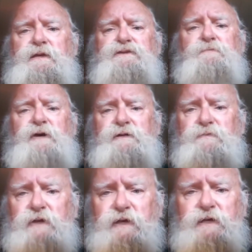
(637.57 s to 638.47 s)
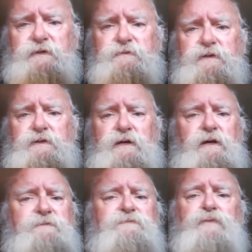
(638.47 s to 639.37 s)
the bottom line,
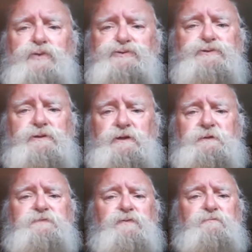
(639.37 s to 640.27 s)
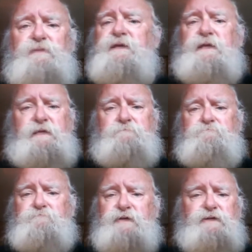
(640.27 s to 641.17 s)
unfortunately for
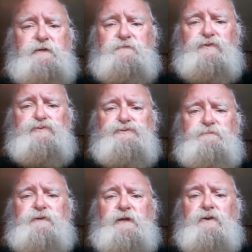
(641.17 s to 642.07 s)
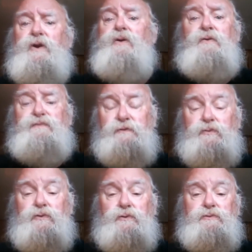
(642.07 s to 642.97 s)
many of those in power all over the
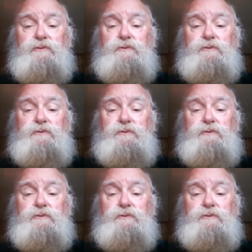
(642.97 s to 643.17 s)
world,